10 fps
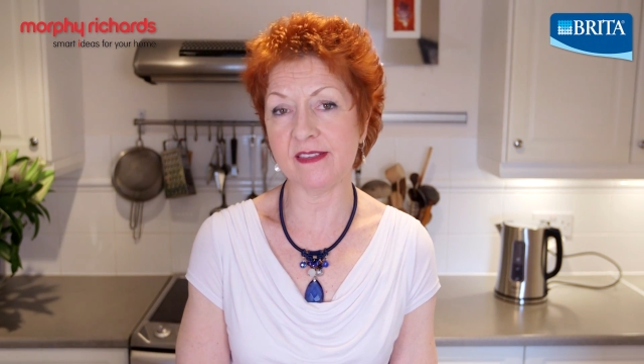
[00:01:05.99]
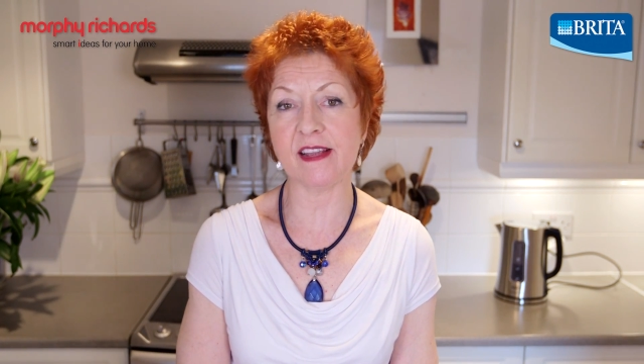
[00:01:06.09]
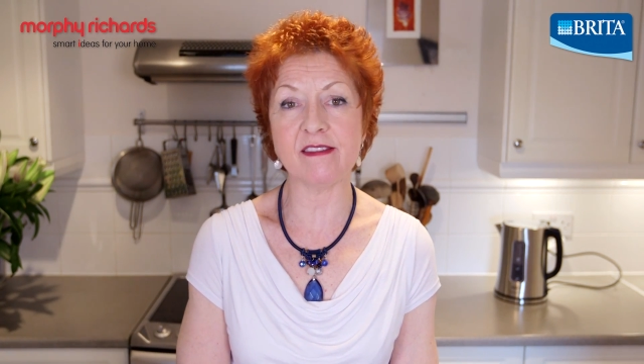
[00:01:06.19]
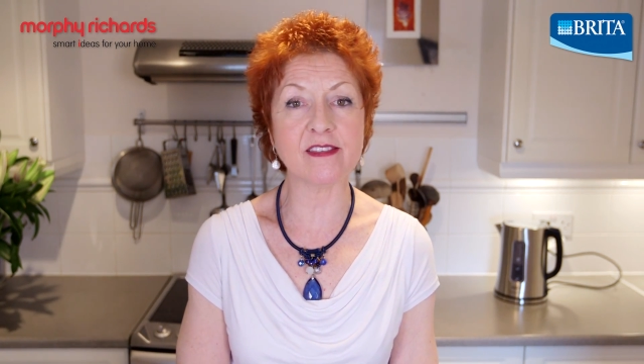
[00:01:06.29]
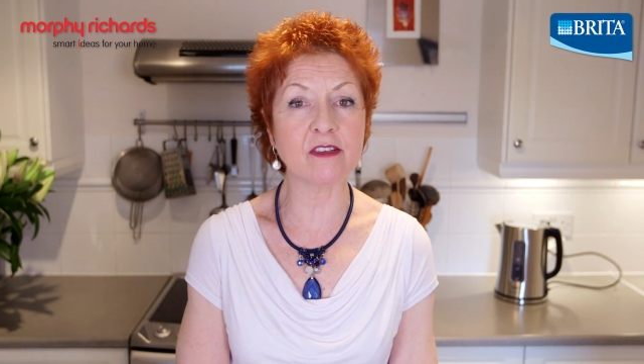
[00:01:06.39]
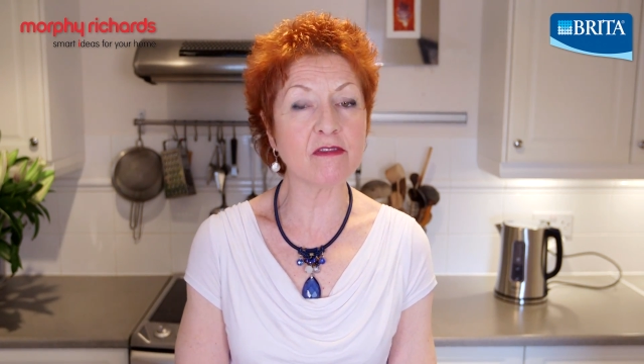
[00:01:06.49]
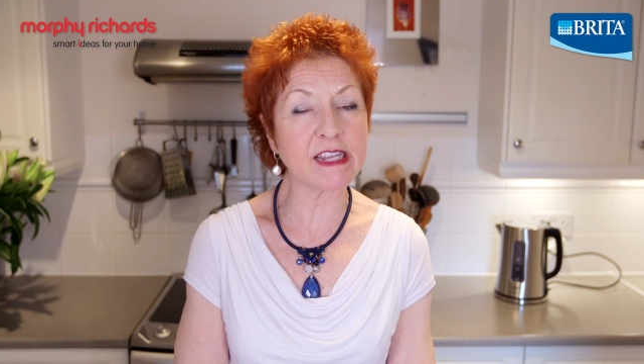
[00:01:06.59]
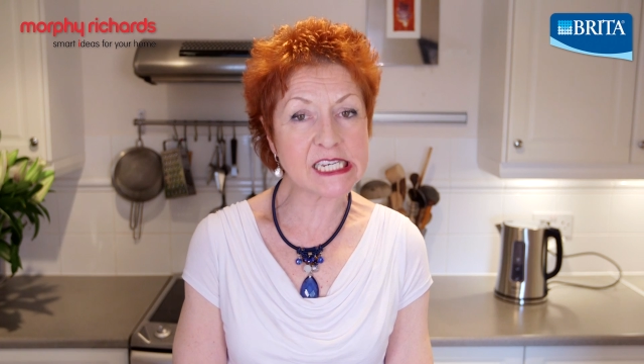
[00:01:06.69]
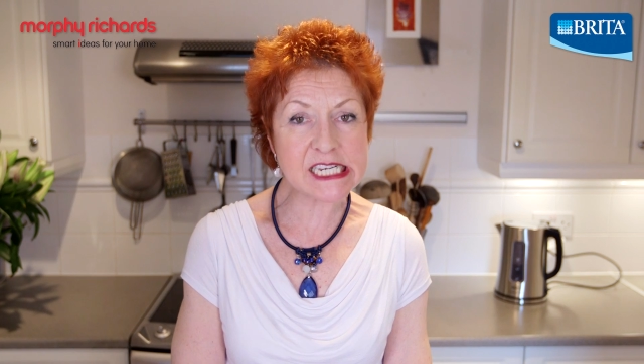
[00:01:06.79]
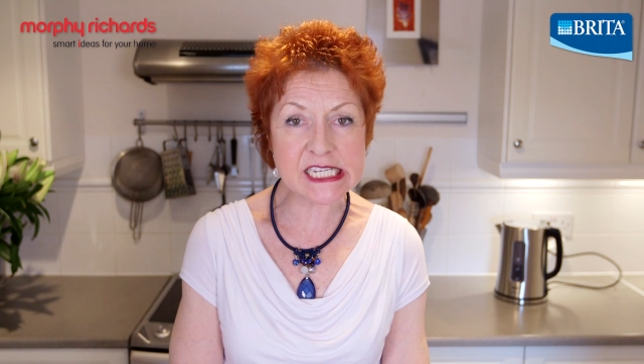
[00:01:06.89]
There is
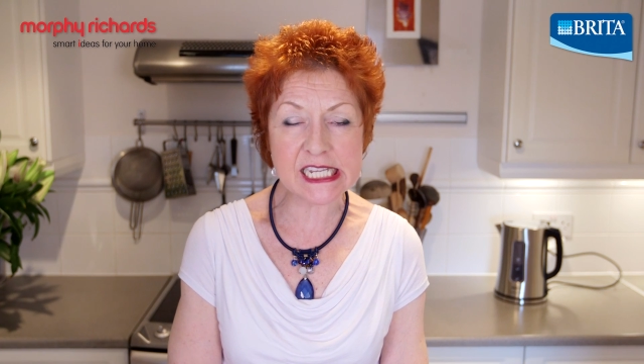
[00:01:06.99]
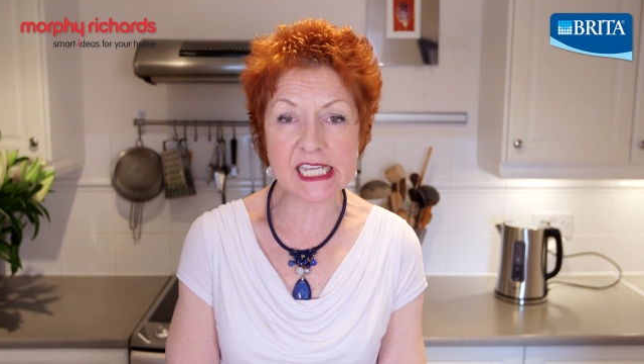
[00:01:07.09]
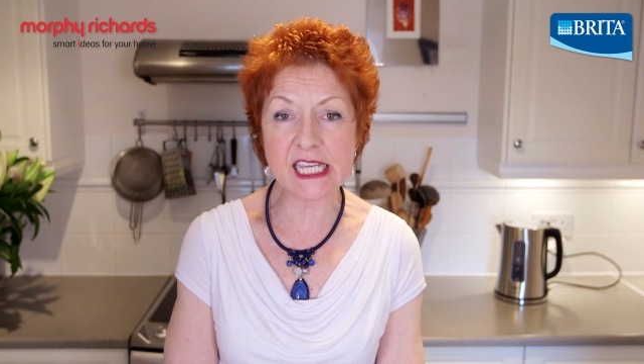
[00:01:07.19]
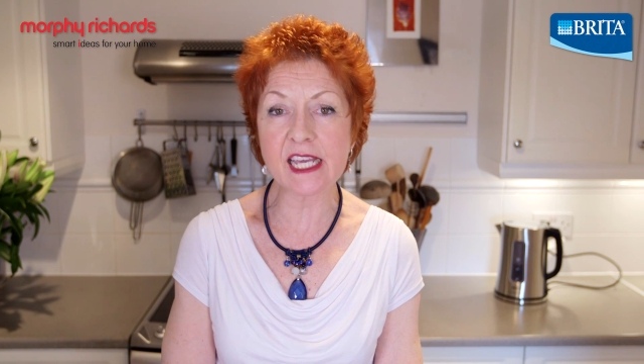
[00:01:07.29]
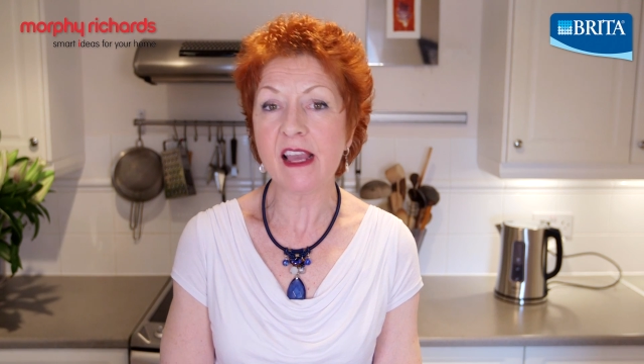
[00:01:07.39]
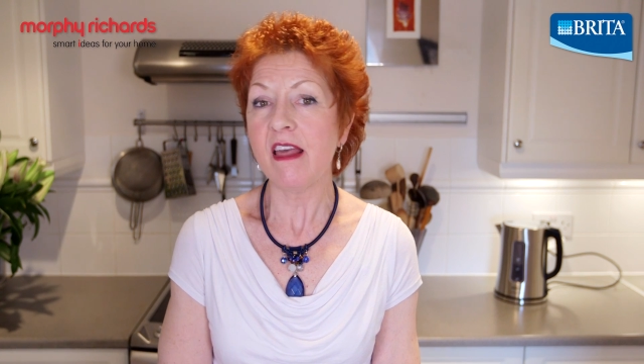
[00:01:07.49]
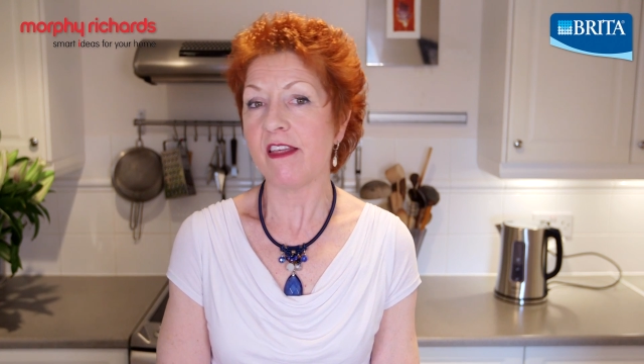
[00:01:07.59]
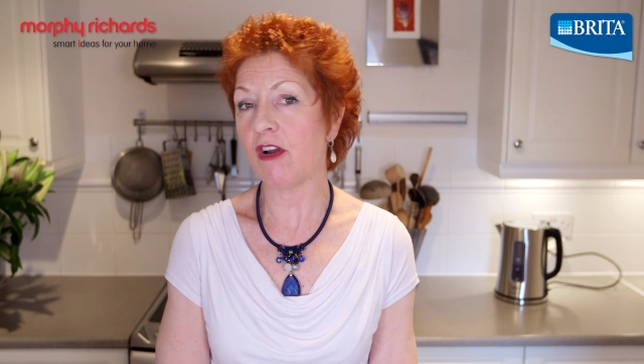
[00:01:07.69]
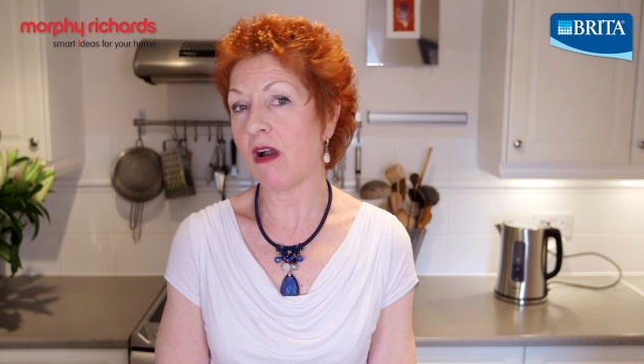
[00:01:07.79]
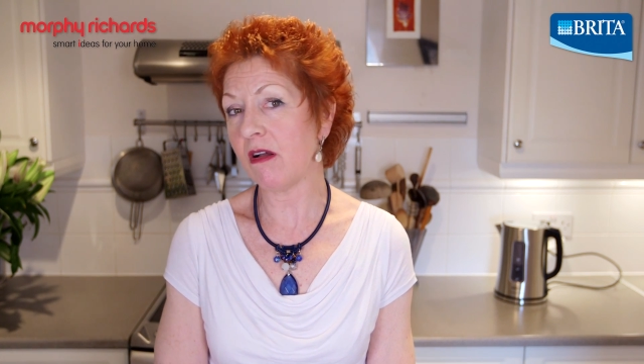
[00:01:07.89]
green tea,
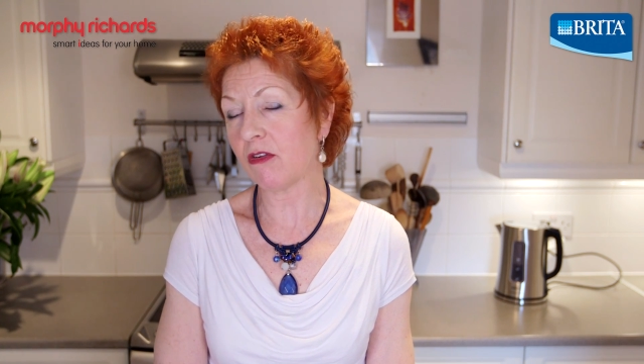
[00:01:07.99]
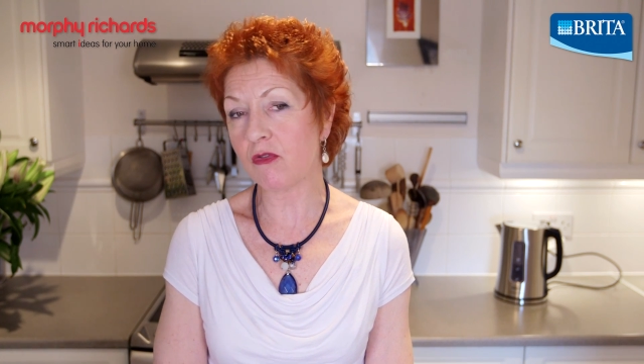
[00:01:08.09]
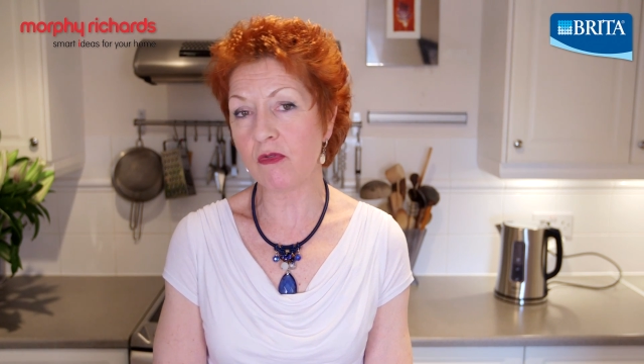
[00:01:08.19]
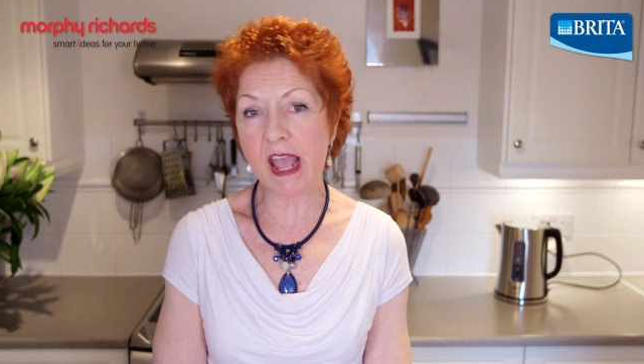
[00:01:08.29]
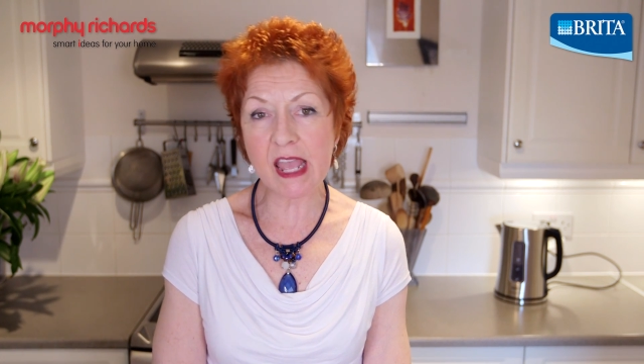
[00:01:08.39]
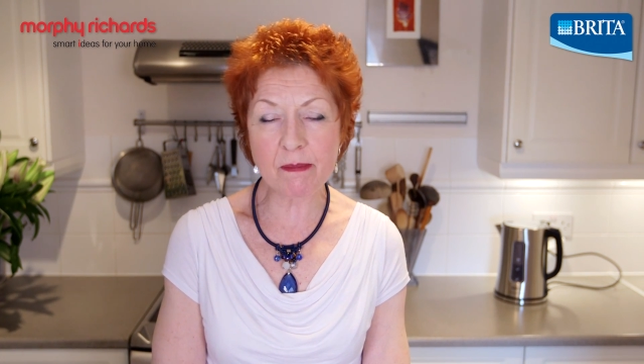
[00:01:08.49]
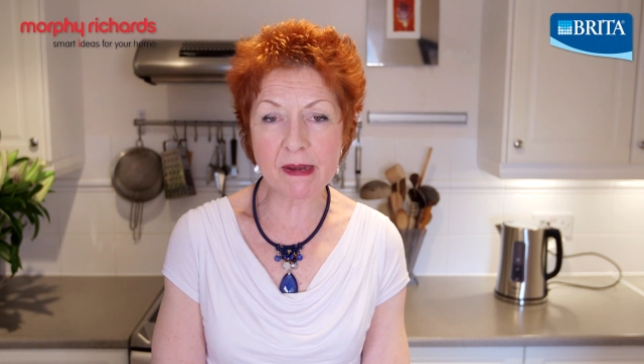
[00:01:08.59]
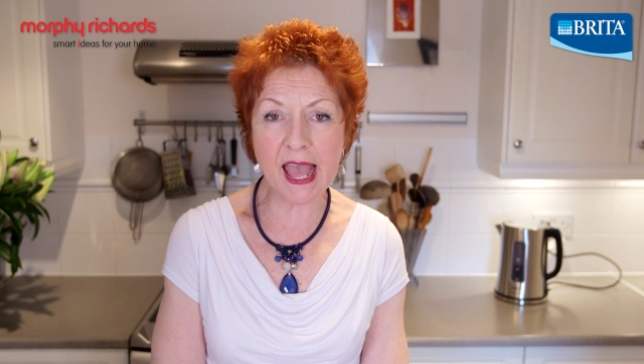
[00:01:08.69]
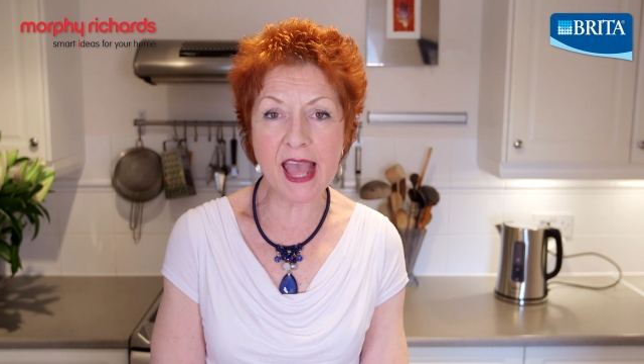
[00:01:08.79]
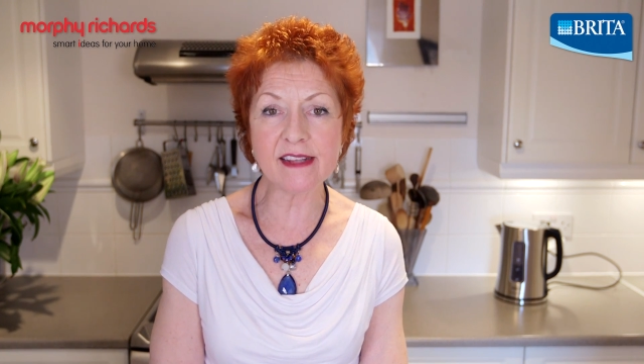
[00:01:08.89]
there are Earl Grey
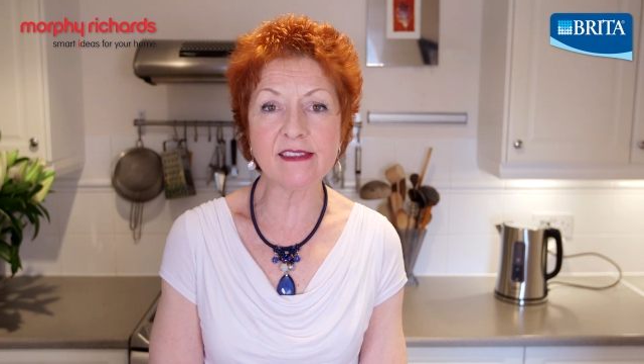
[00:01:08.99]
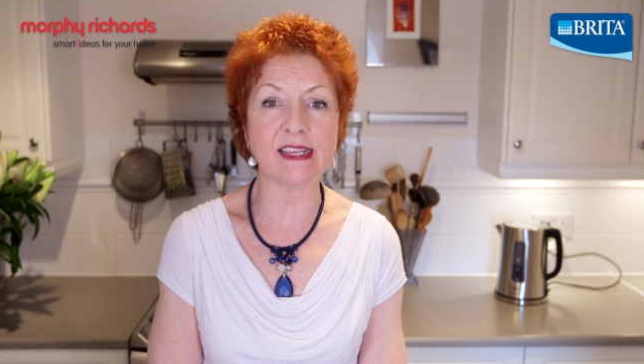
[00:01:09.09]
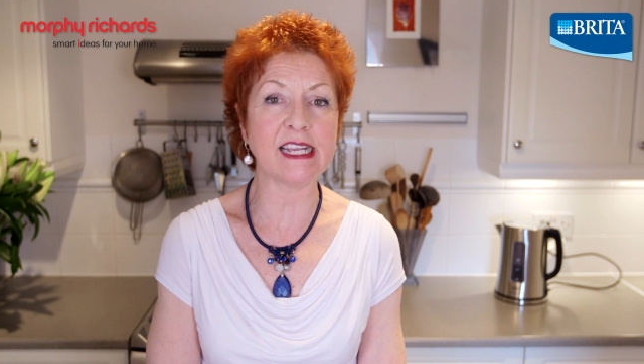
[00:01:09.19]
blends,